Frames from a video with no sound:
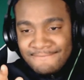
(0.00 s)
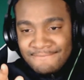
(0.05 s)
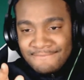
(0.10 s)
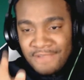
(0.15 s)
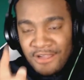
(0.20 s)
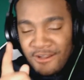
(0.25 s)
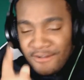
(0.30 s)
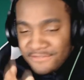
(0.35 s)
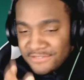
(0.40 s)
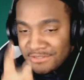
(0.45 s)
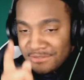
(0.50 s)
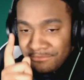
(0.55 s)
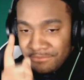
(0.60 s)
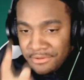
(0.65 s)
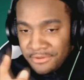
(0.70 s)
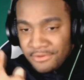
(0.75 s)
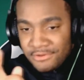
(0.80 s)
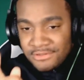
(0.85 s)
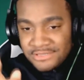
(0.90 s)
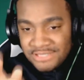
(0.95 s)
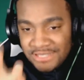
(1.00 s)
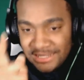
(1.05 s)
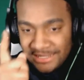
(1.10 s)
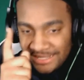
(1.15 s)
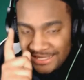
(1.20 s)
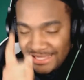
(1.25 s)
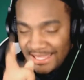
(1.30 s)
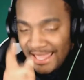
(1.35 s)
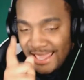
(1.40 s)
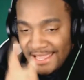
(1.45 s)
off some bullshit, and
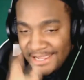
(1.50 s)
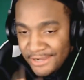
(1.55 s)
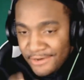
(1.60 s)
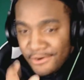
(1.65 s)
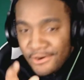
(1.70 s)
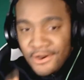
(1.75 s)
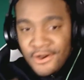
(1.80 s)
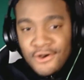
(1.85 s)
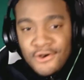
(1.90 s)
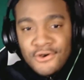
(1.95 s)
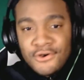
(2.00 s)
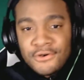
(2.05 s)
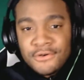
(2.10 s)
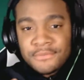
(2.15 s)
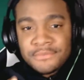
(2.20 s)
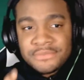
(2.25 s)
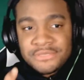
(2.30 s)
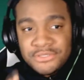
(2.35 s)
he can't go home